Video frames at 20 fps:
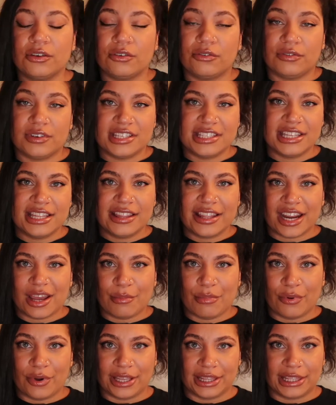reason that I
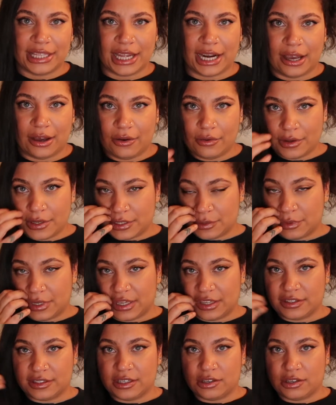point that out is because